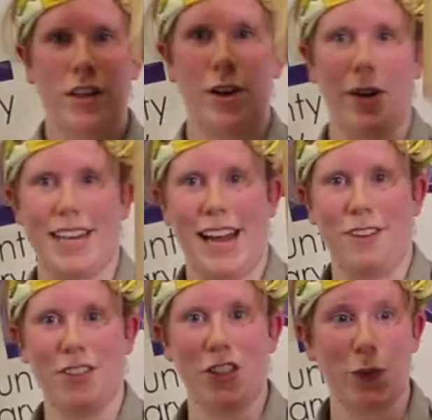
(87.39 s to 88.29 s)
going
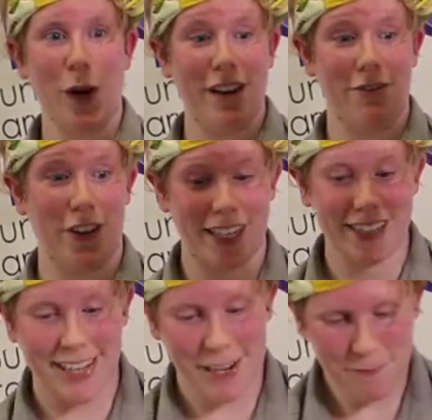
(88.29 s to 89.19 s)
down straight
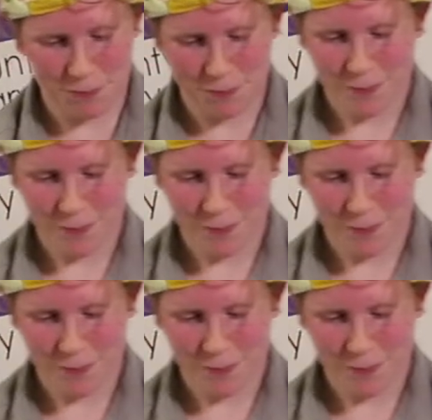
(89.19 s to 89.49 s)
vertically,